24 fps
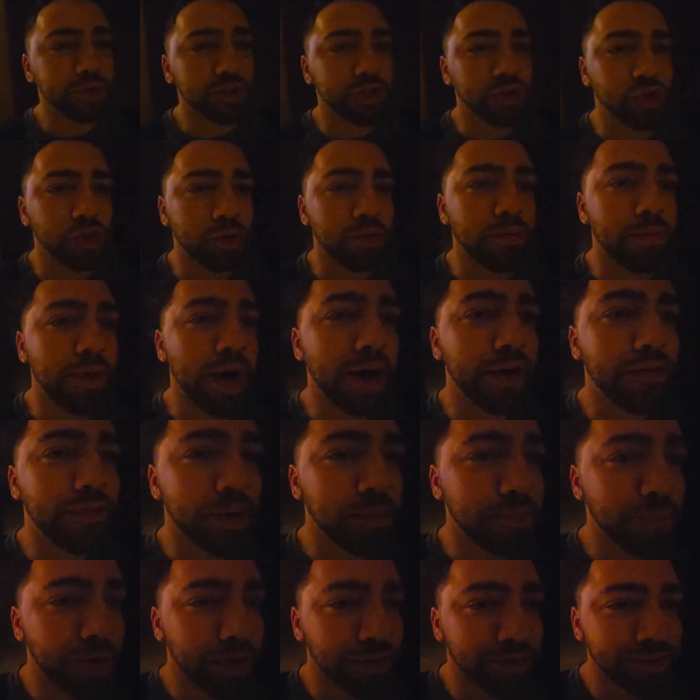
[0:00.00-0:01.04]
This year, my
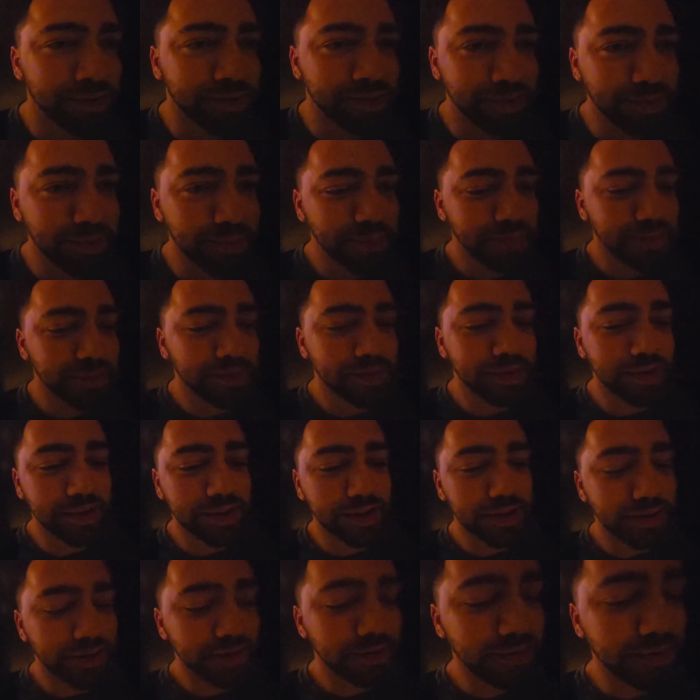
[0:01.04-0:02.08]
event, bro? Yup.
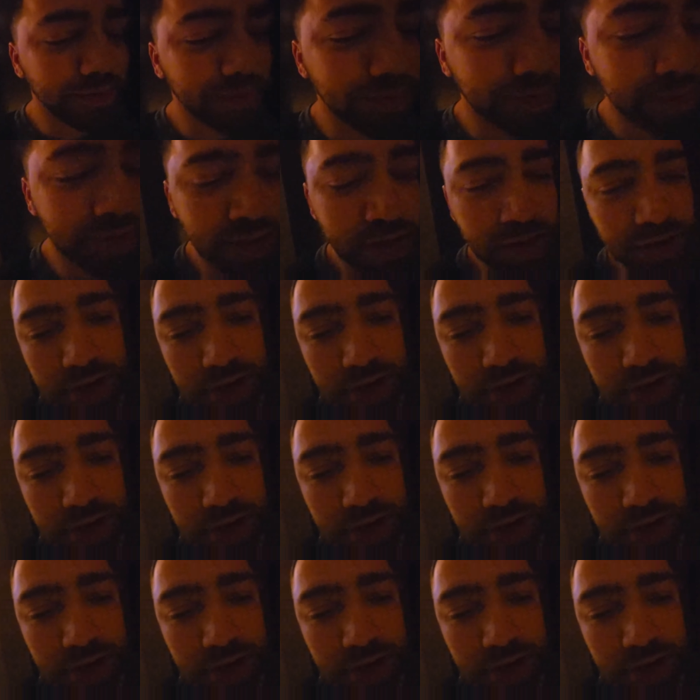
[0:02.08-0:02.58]
My event now,